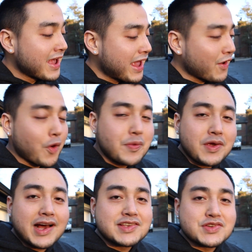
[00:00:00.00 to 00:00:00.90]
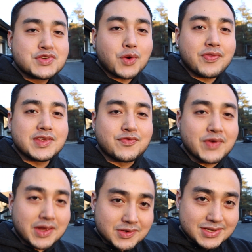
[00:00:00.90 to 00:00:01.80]
and I hope you guys enjoyed this
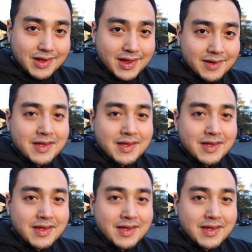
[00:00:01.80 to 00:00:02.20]
video today.